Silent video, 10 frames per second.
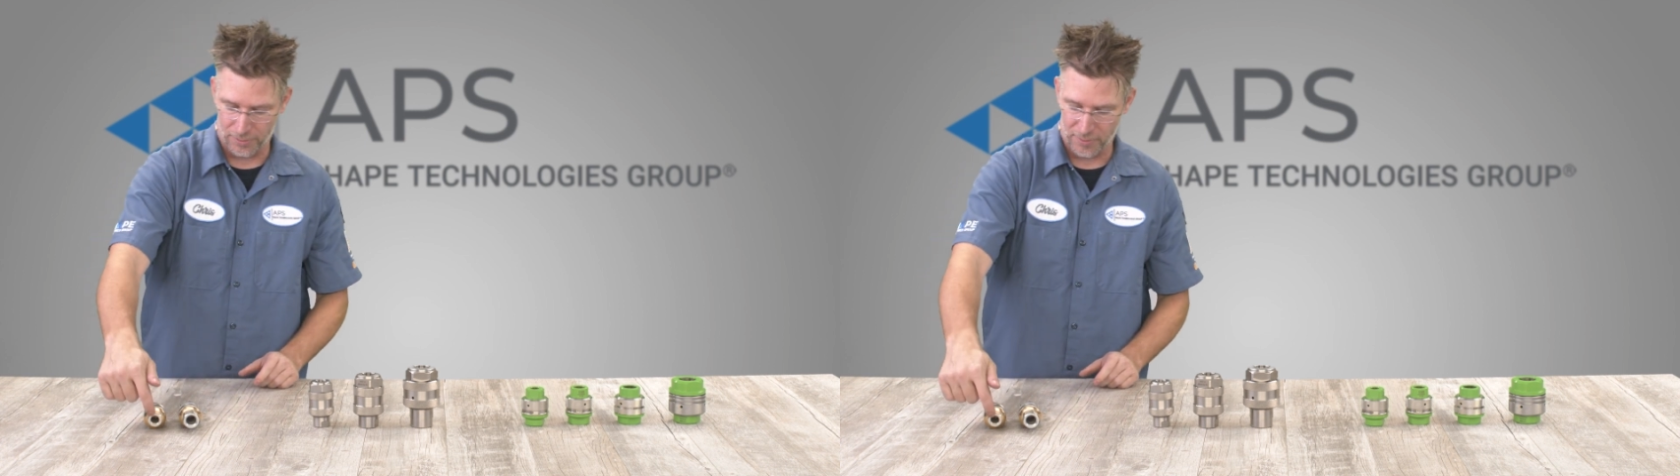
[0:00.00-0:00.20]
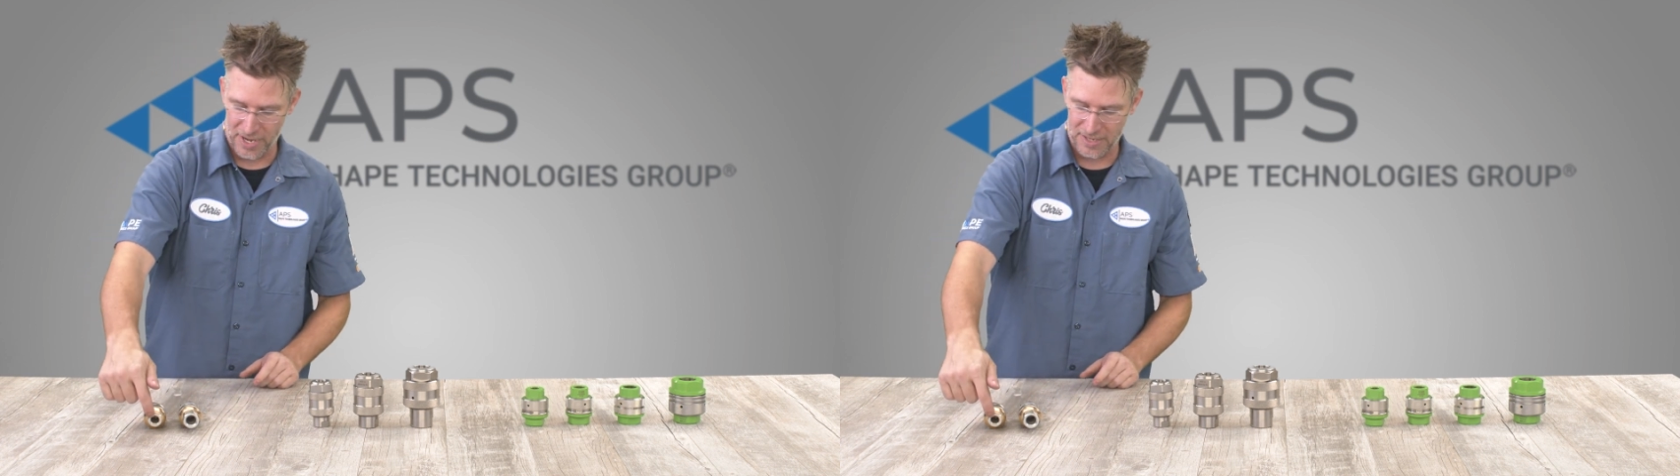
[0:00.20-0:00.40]

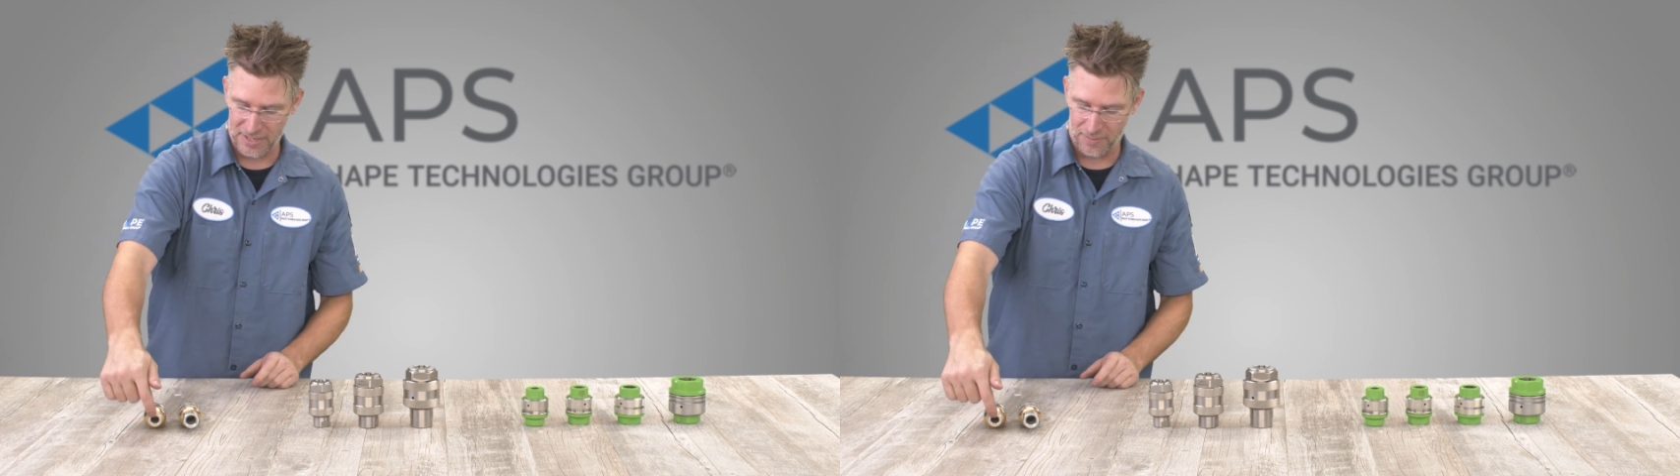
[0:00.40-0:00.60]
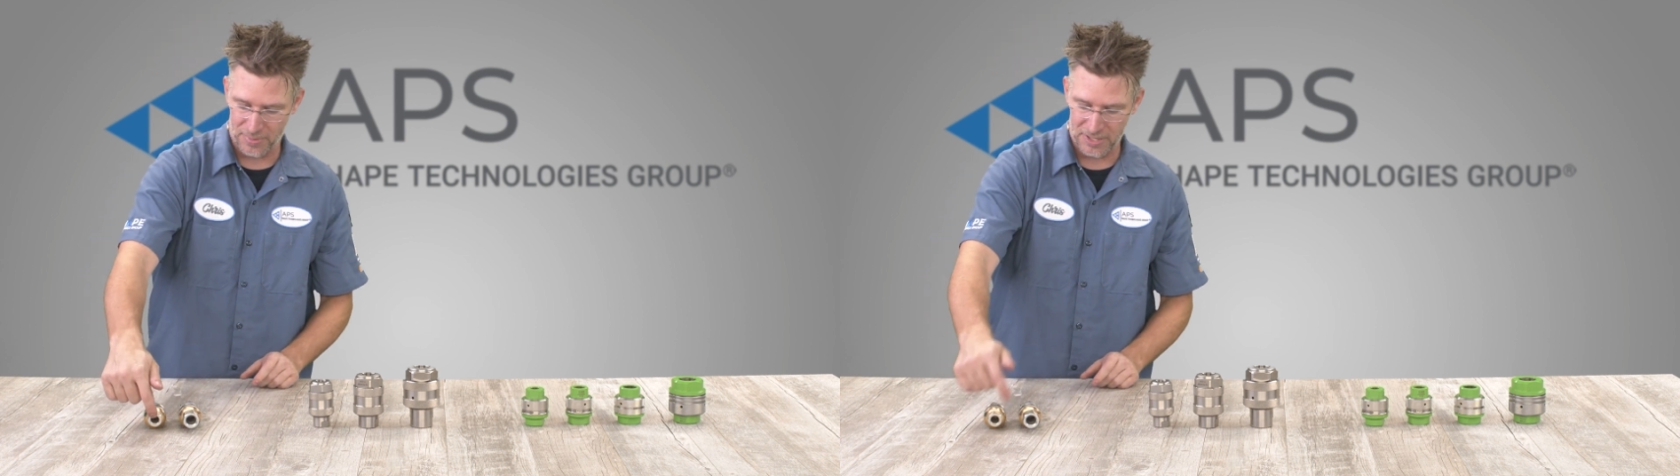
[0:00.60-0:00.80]
3/8
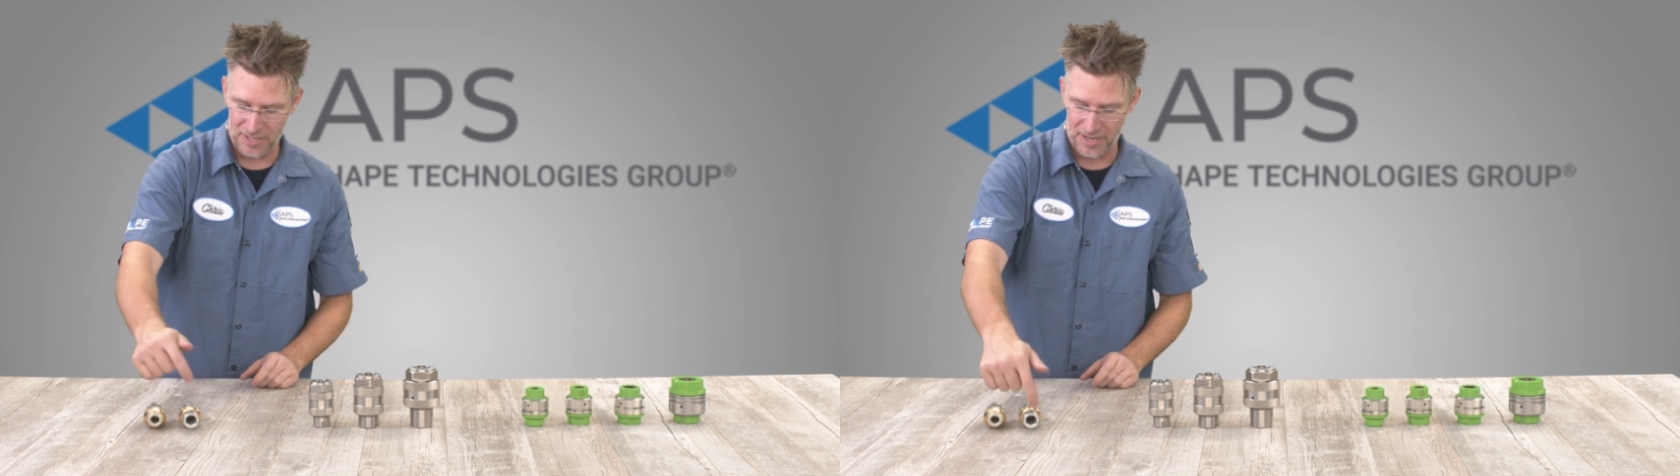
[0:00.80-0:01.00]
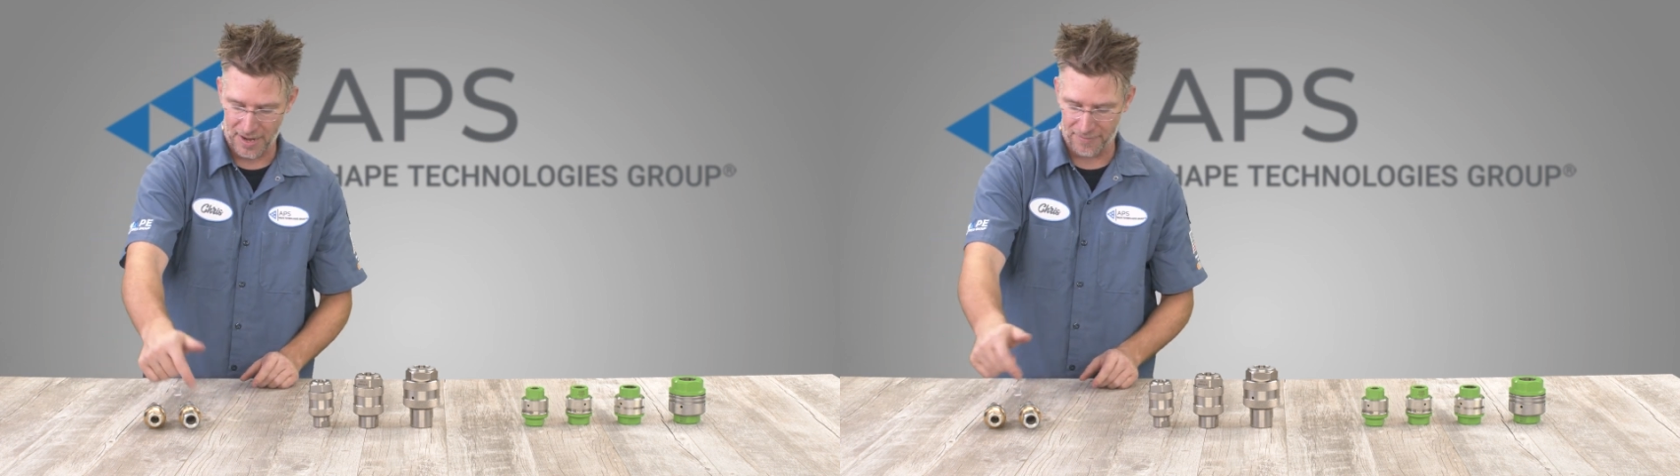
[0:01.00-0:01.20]

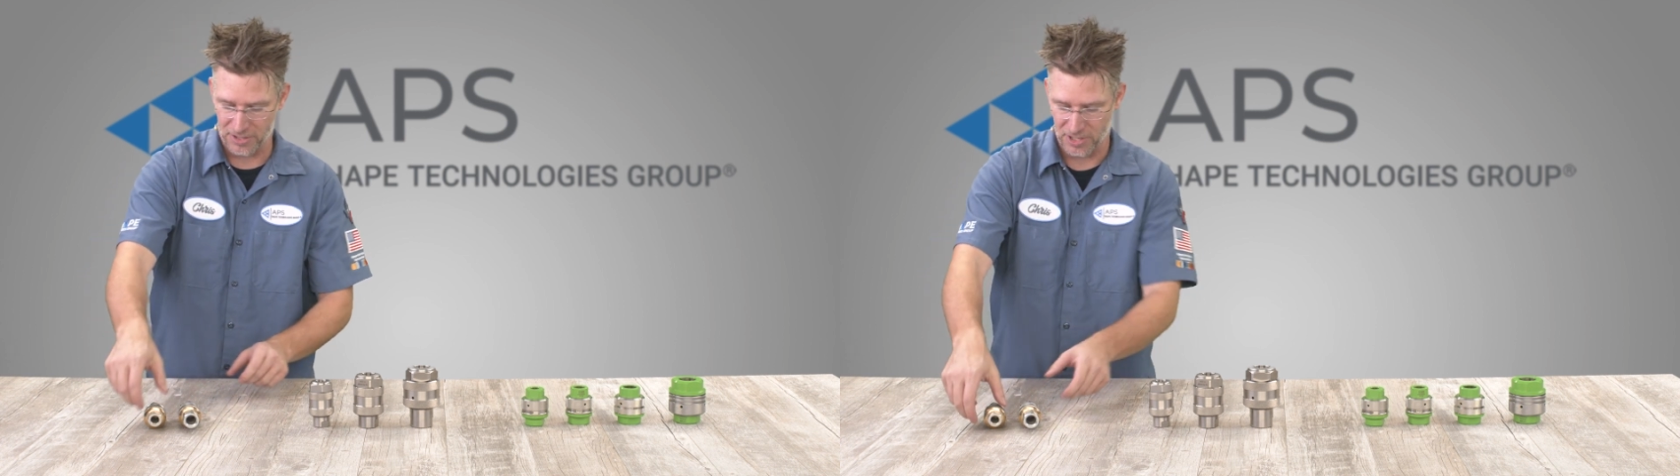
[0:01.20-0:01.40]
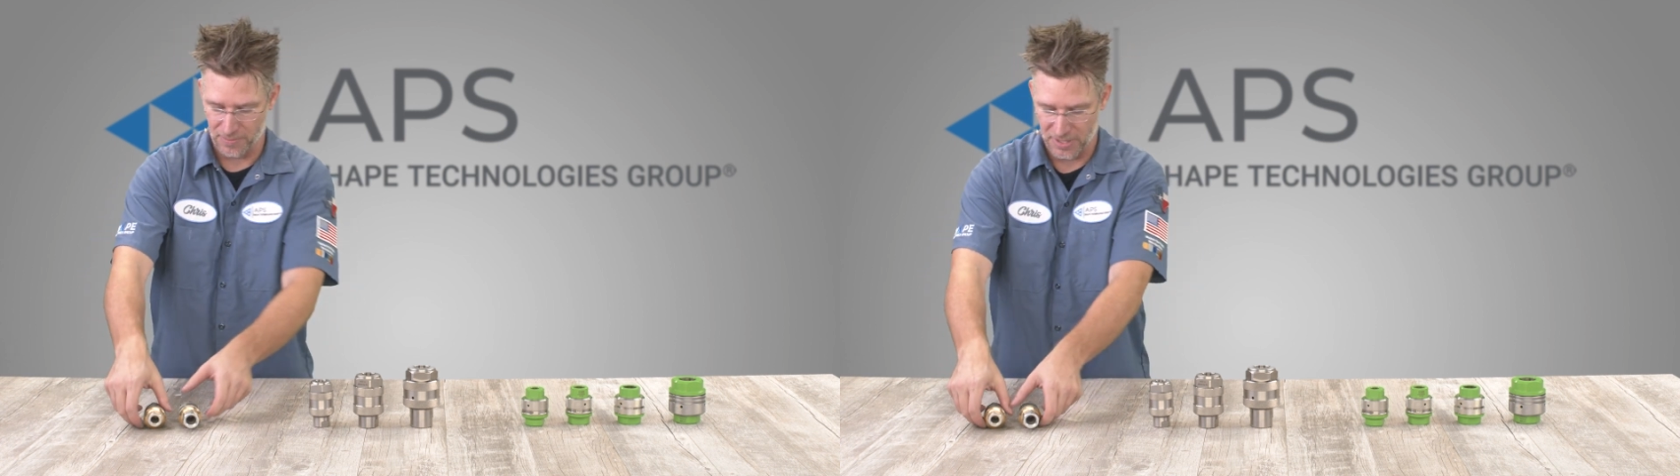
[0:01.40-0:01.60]
MPT, 1/2
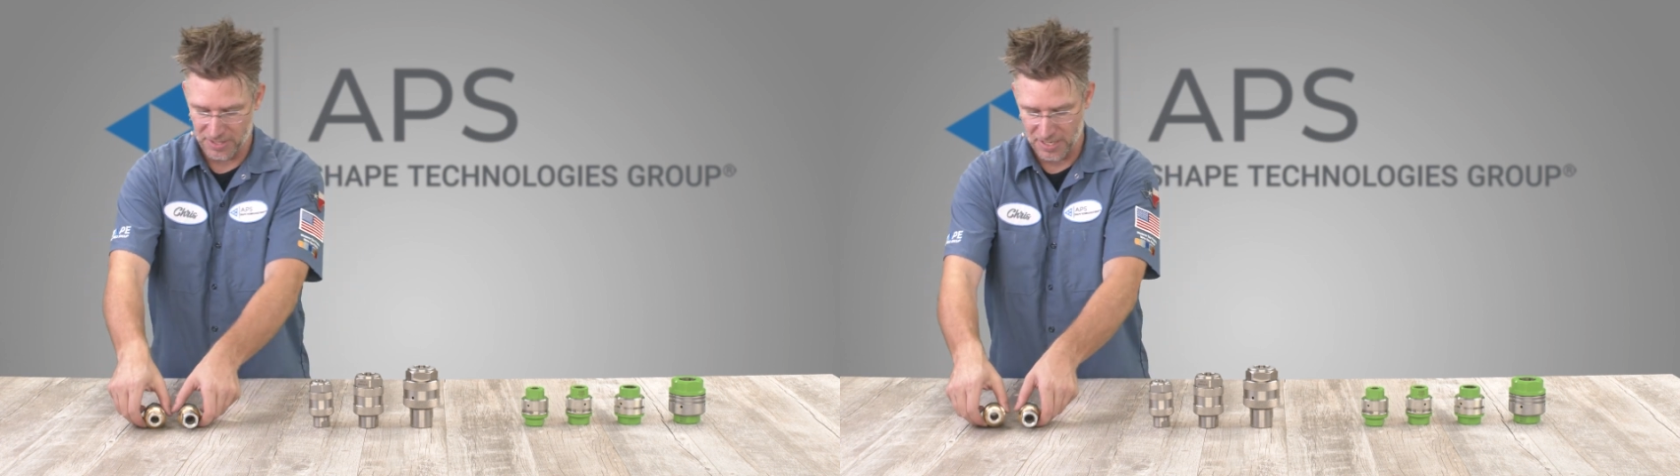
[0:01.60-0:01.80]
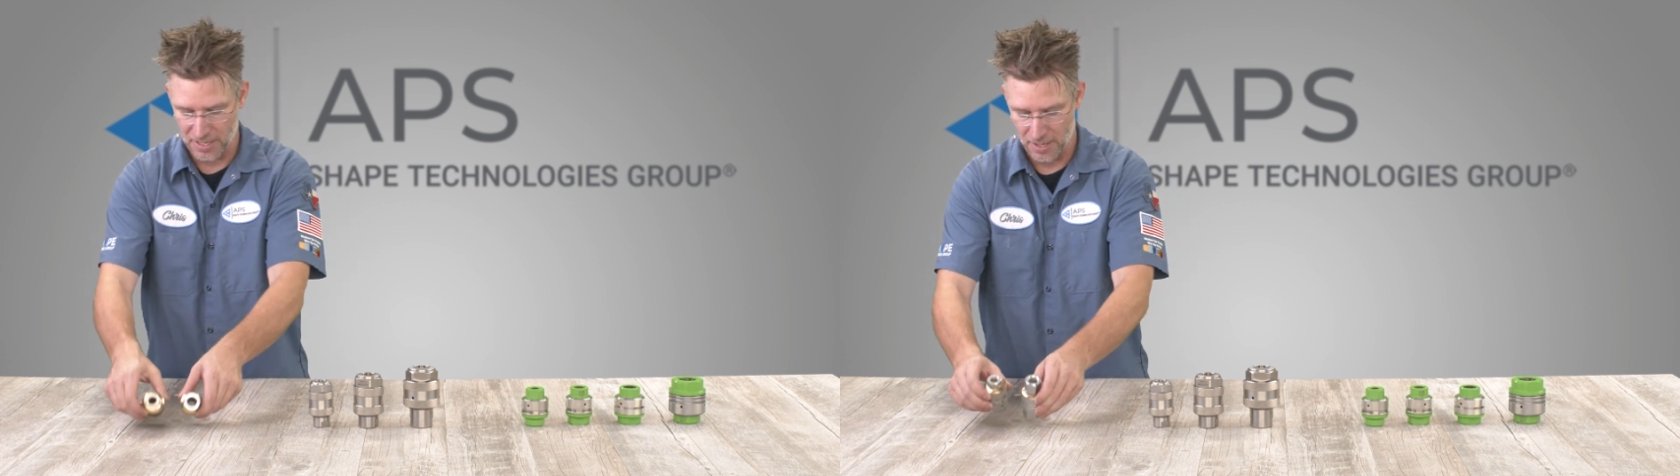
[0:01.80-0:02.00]
inch
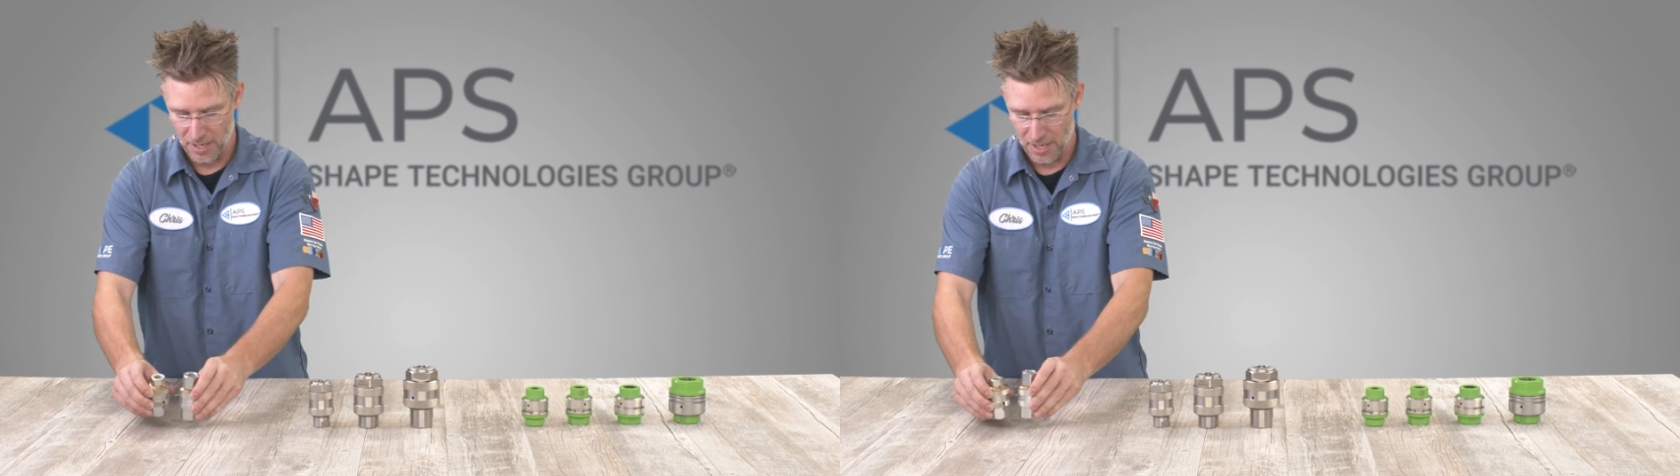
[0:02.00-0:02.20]
MPT.